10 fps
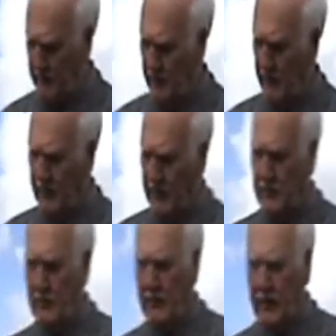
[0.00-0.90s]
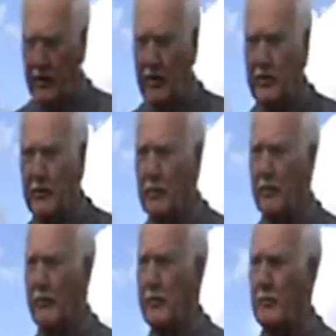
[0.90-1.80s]
Certainly doesn't make it easy when
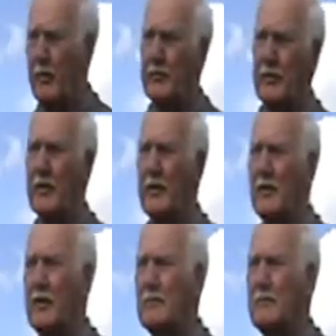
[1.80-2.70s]
you have a wee puff like that.